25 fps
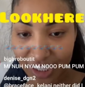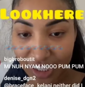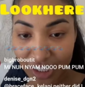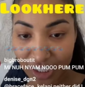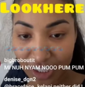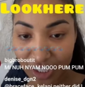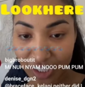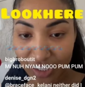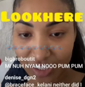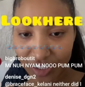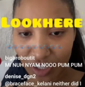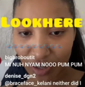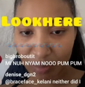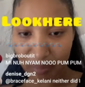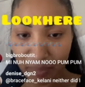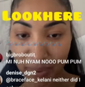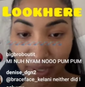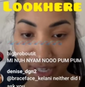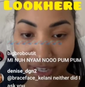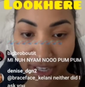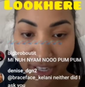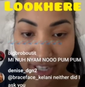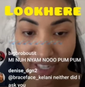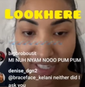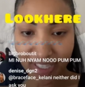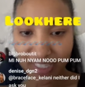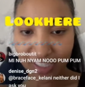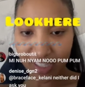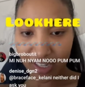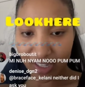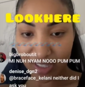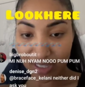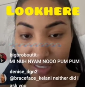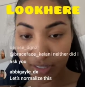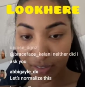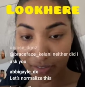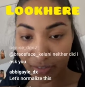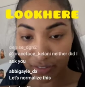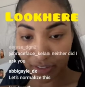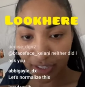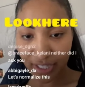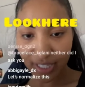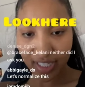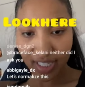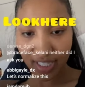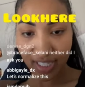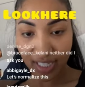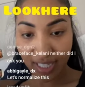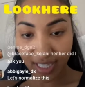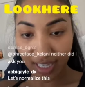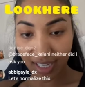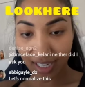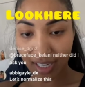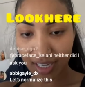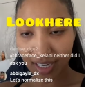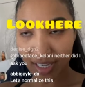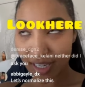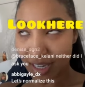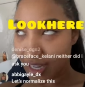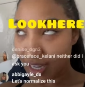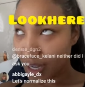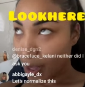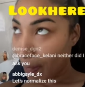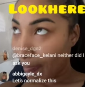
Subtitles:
She just compared her song to Freaky Girl.